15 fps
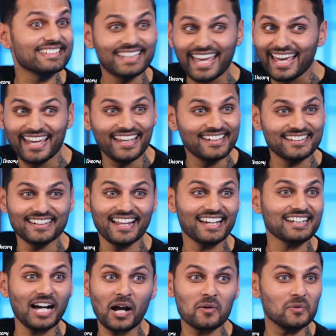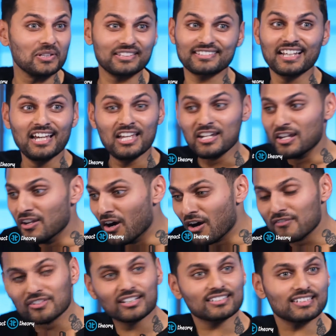scared. Like, I was
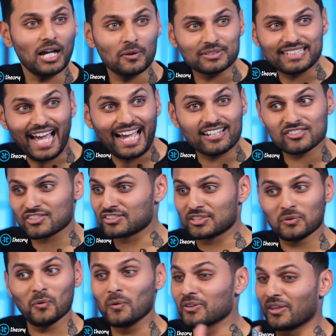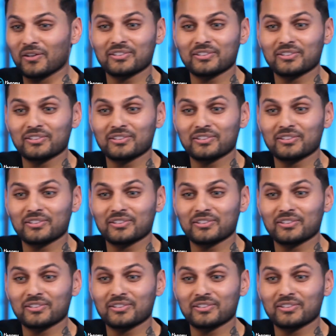nervous, I was anxious, and all